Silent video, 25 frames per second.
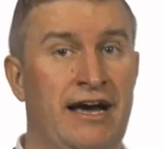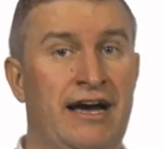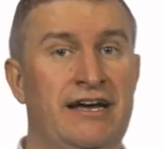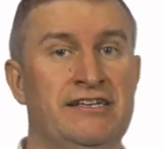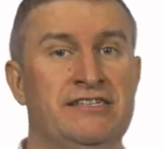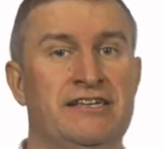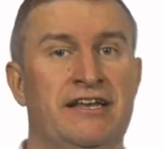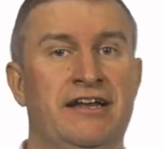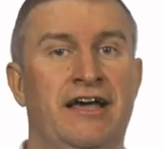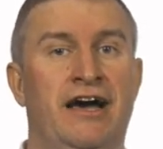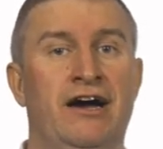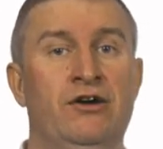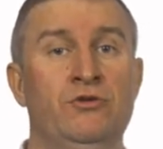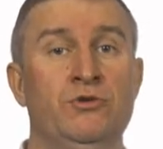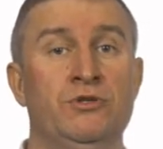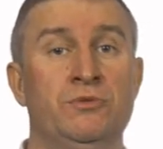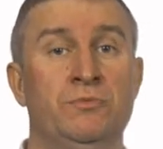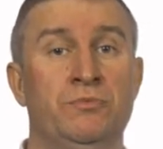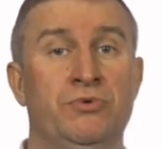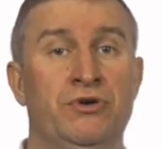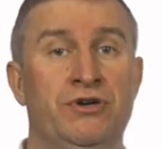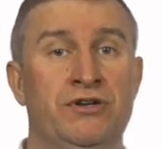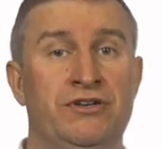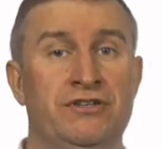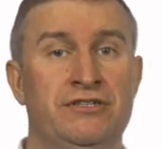as an
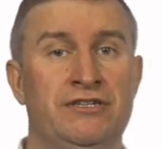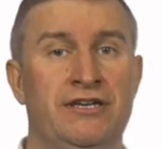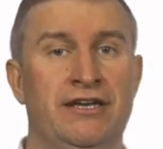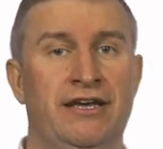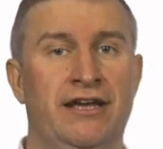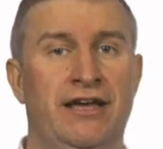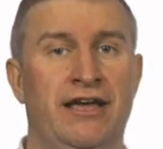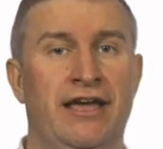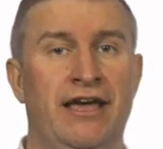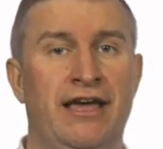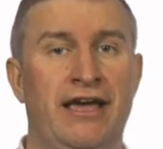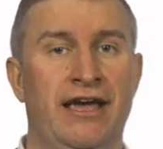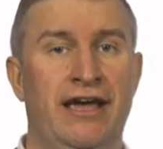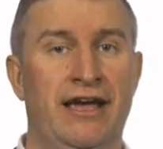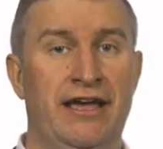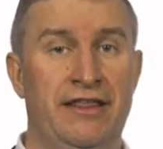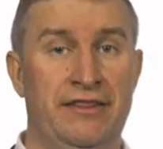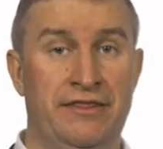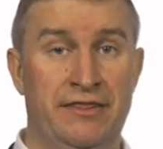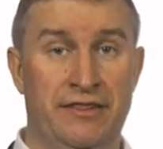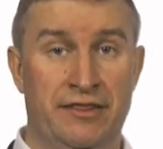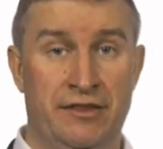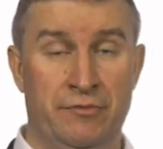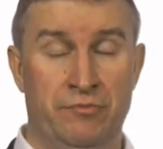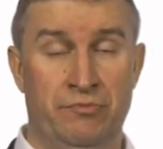output
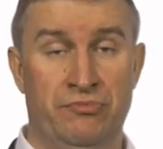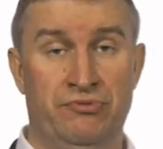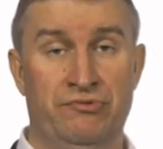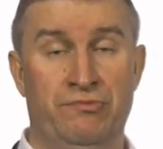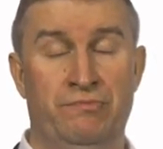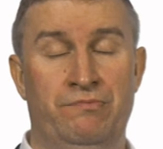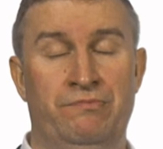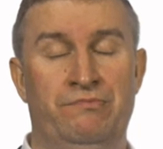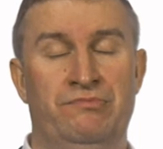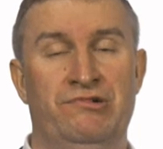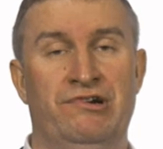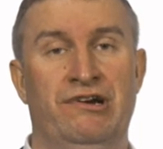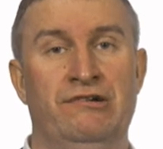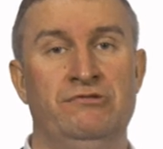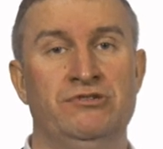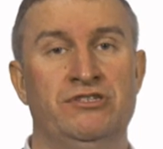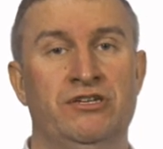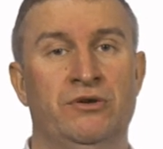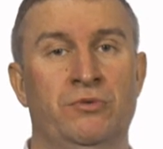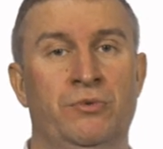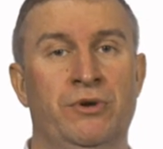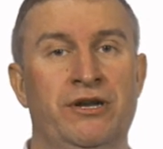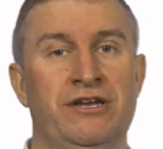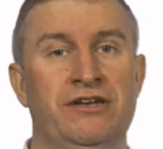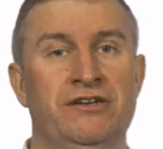in the
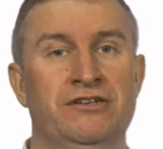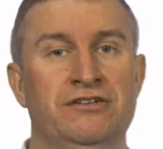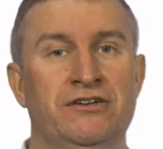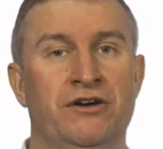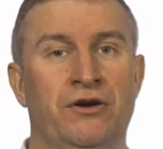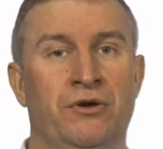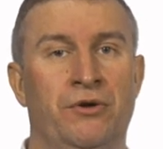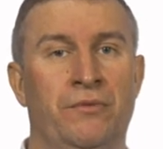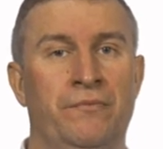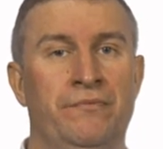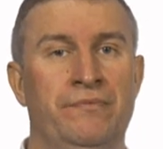browser window.